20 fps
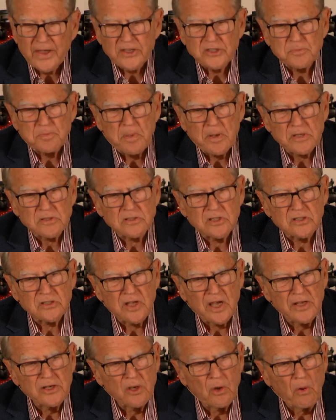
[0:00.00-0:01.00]
As best
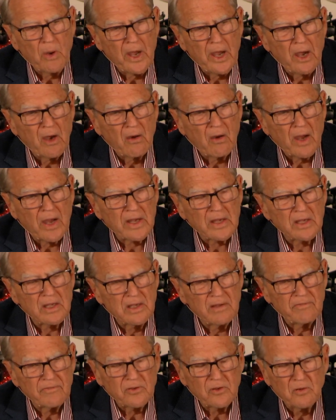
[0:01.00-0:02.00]
as I know how, I
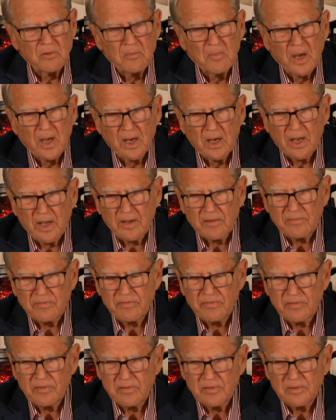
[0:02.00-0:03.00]
give you my
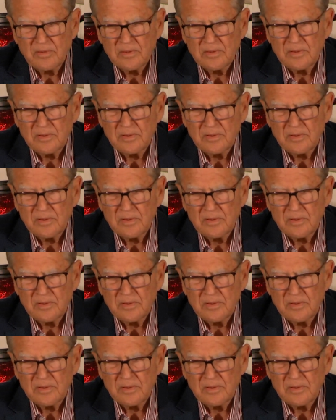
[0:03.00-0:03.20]
life.